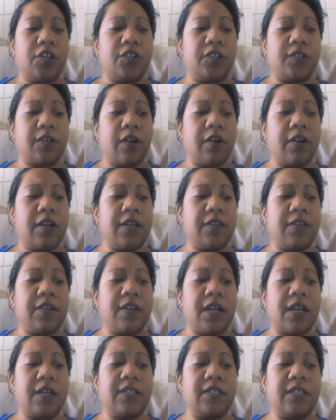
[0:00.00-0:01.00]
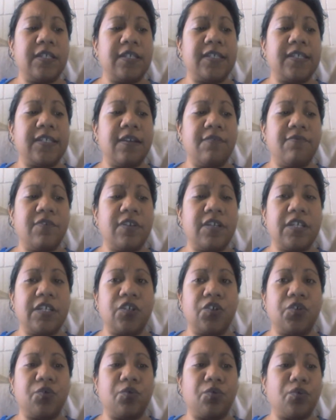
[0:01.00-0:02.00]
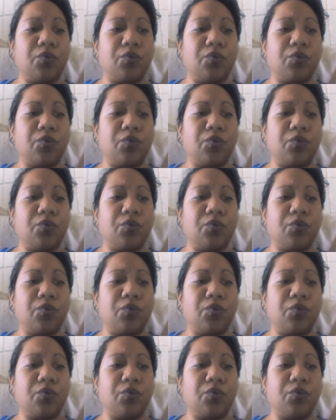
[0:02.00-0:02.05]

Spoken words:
Starting in the 1970s,